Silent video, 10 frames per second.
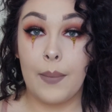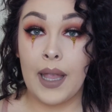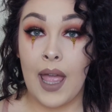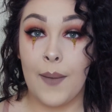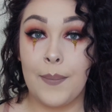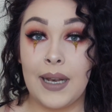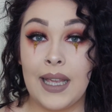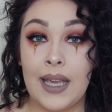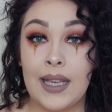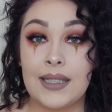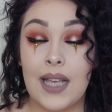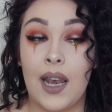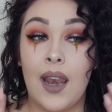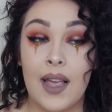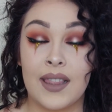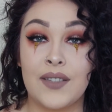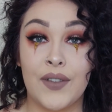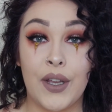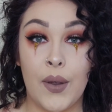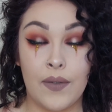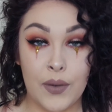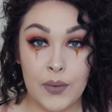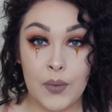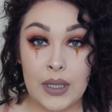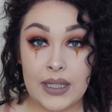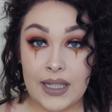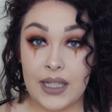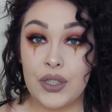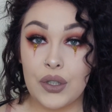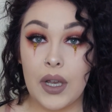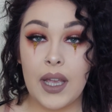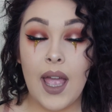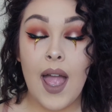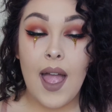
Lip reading: But yeah, please like this video if you did enjoy,